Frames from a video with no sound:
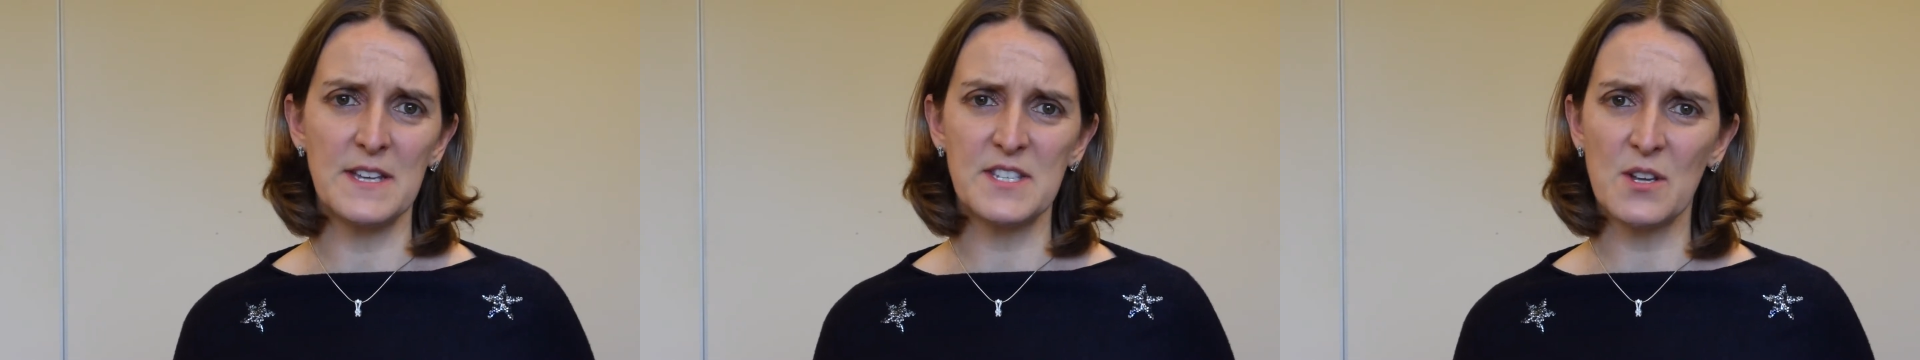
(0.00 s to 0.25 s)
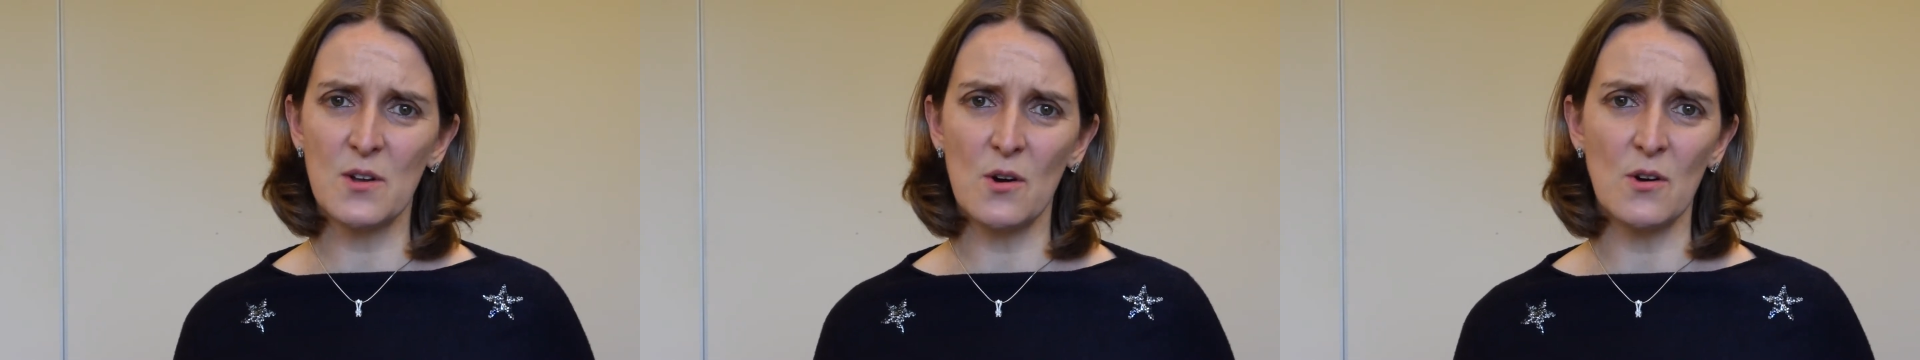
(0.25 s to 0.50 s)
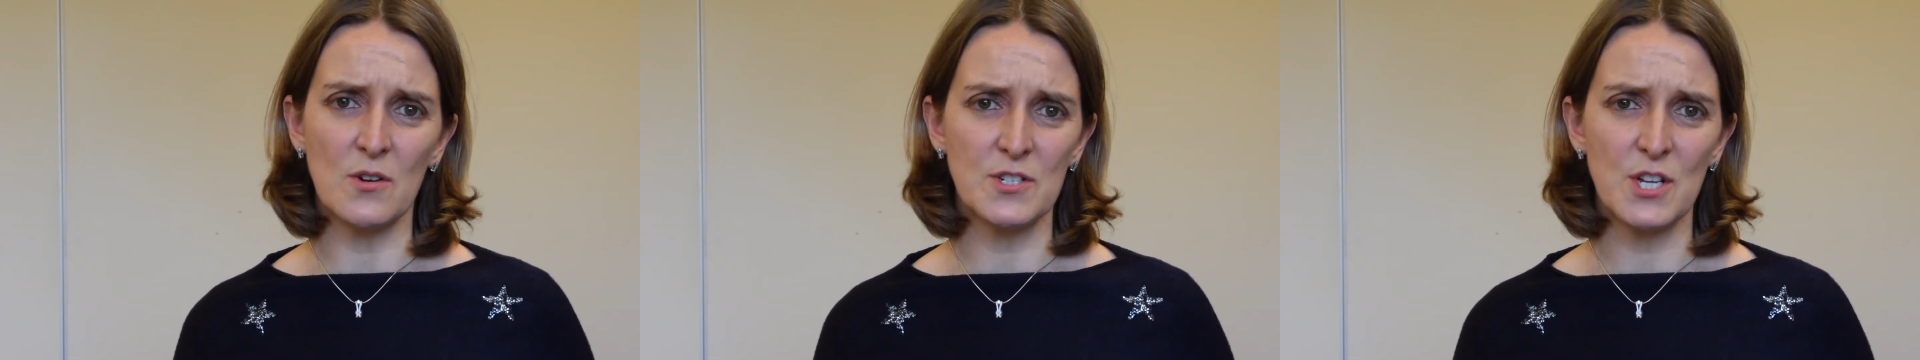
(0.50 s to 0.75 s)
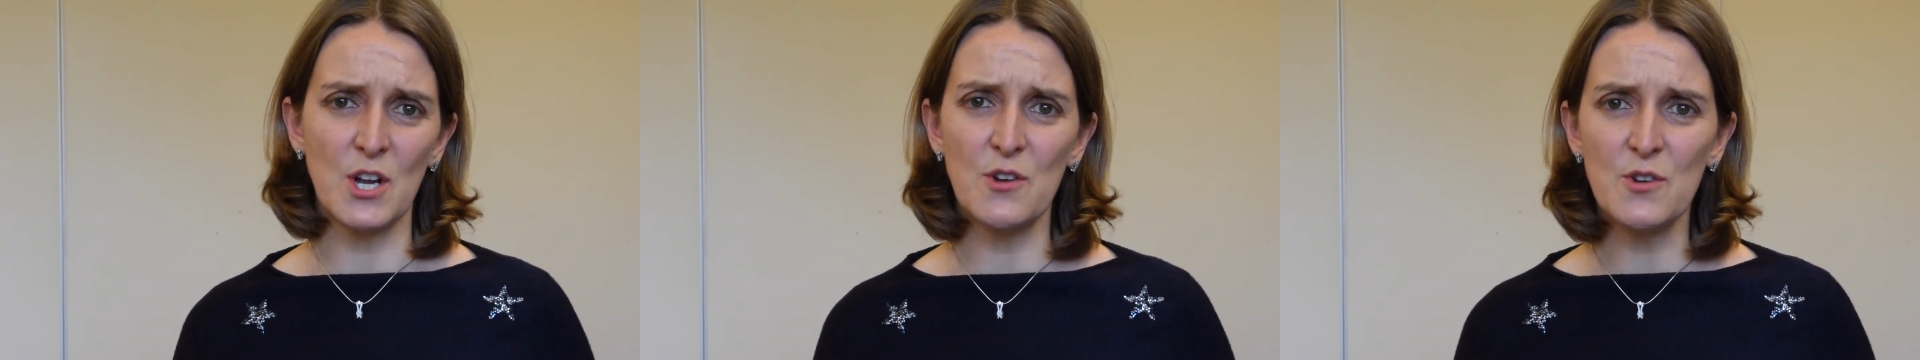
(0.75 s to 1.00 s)
is a God
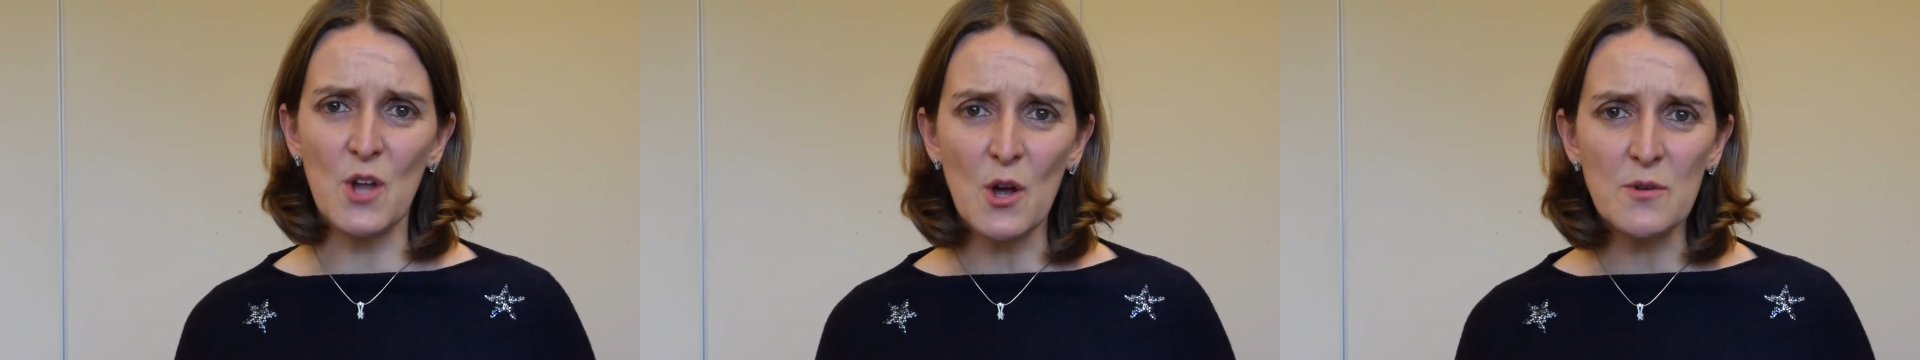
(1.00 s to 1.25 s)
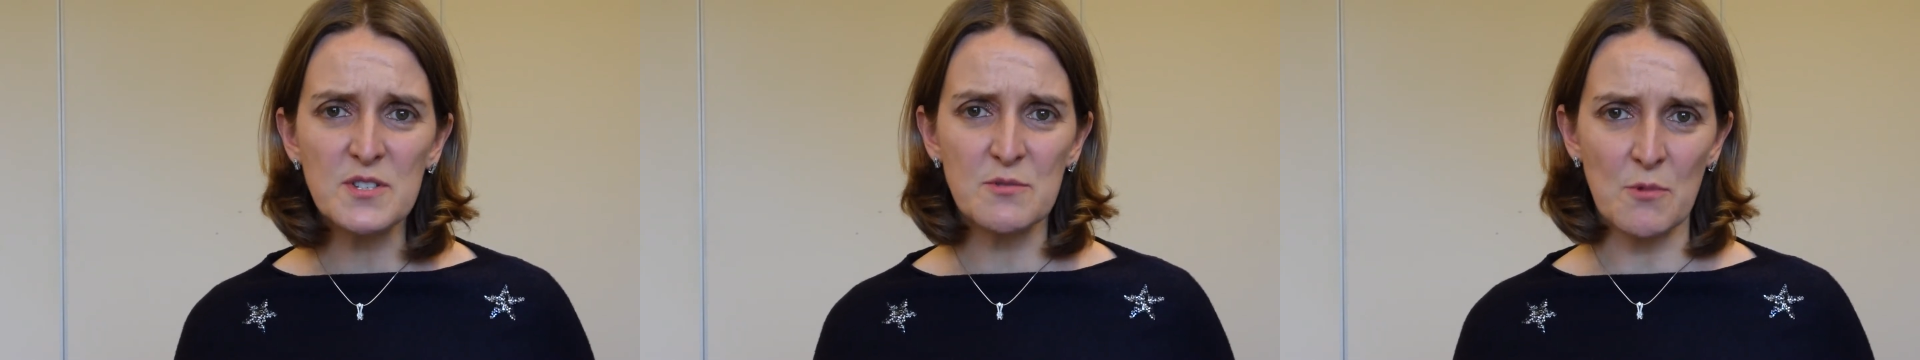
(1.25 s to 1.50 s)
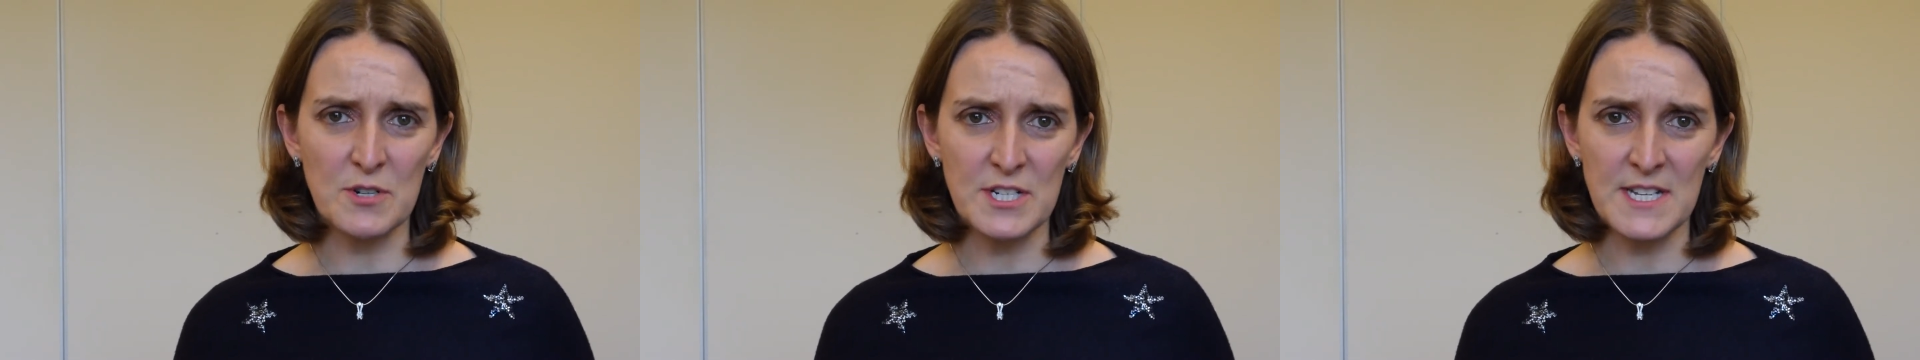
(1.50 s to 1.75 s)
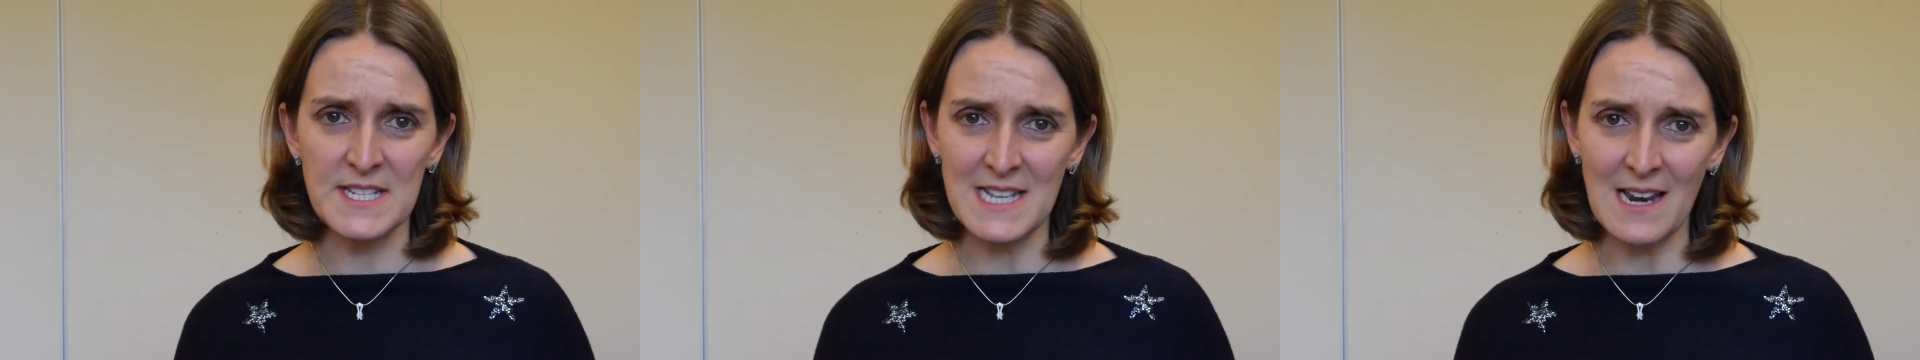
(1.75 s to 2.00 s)
who knows what
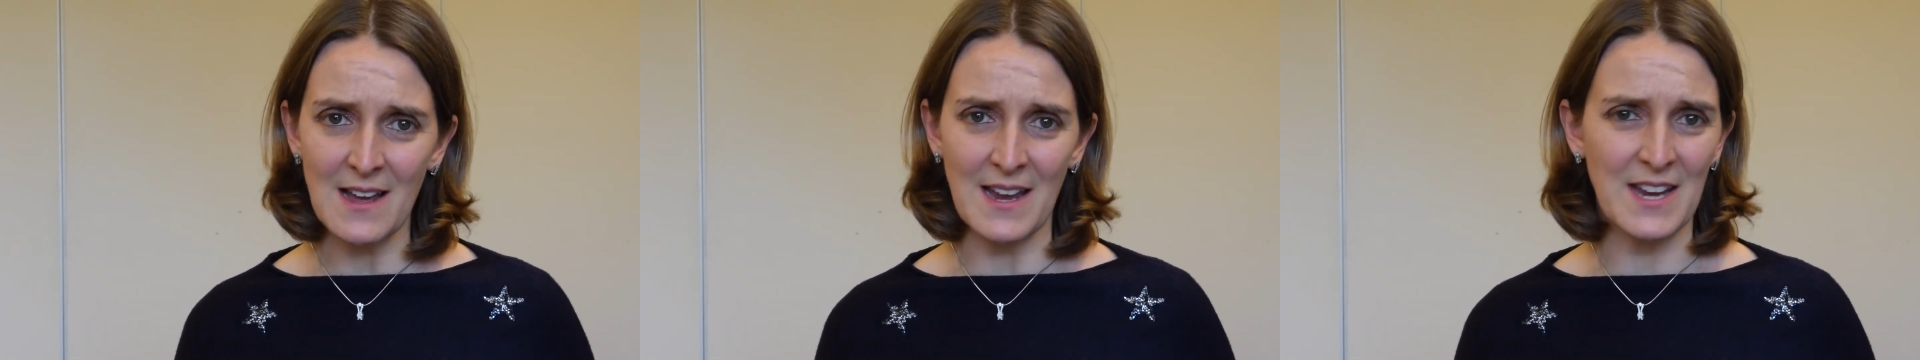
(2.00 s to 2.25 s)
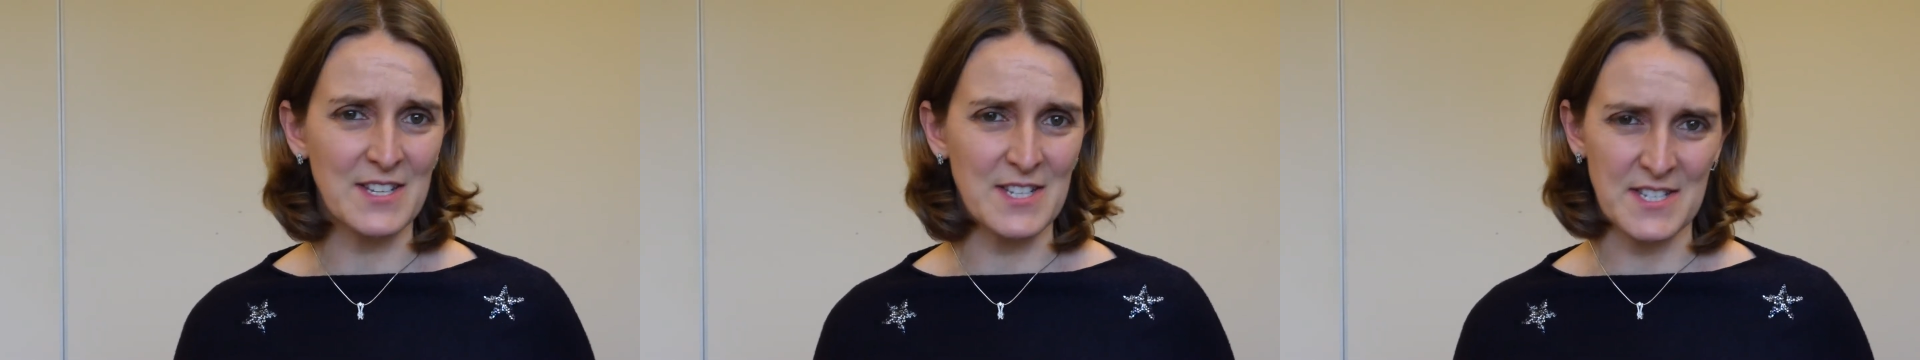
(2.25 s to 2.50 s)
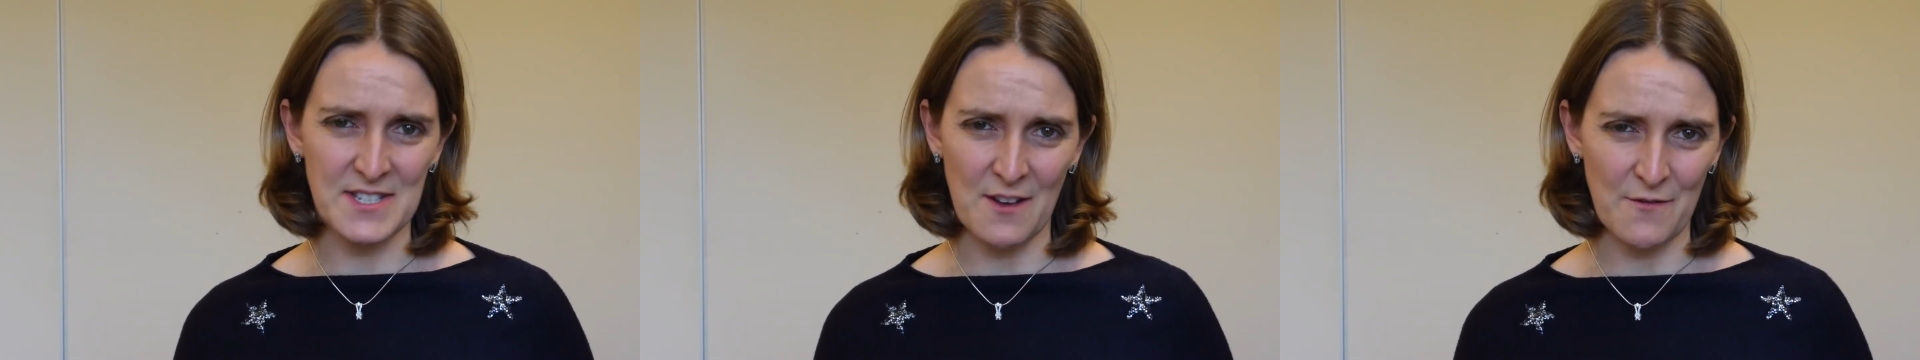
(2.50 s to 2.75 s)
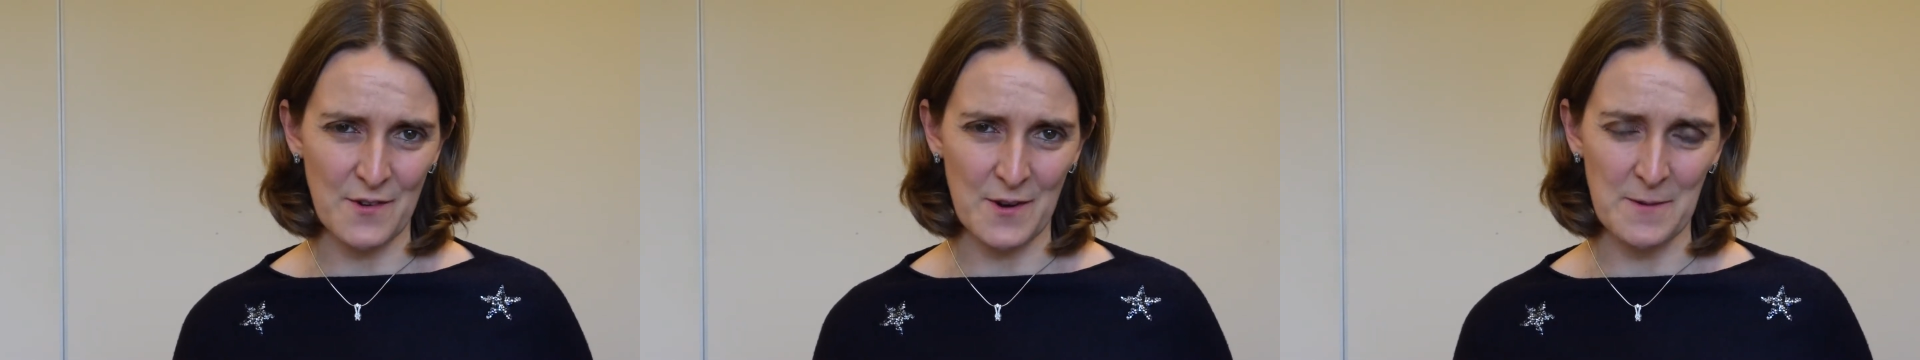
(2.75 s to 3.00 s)
it is like to
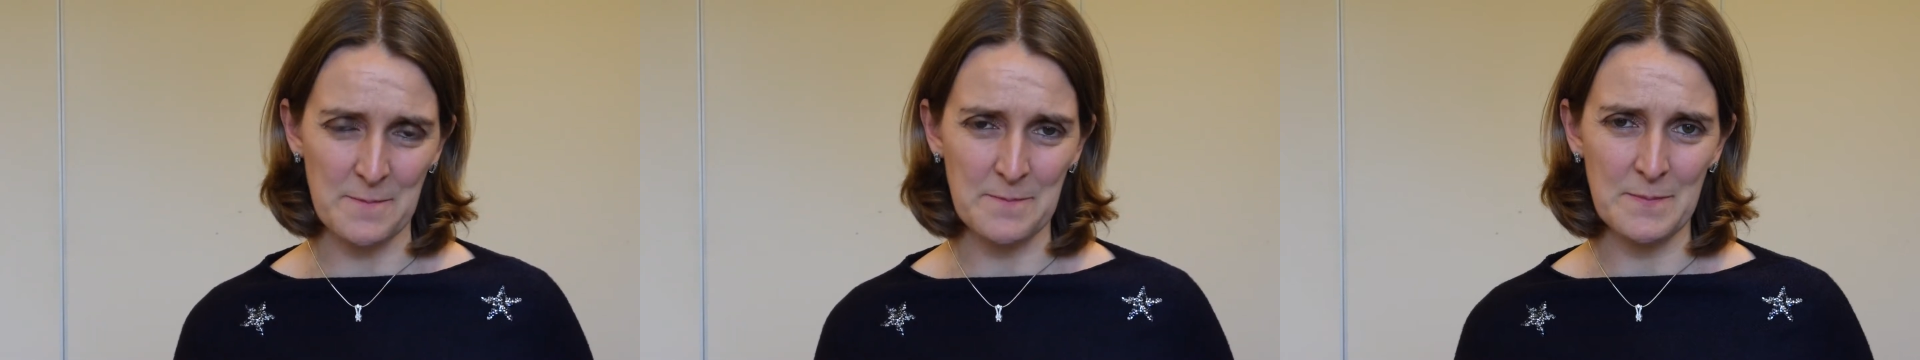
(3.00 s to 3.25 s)
suffer.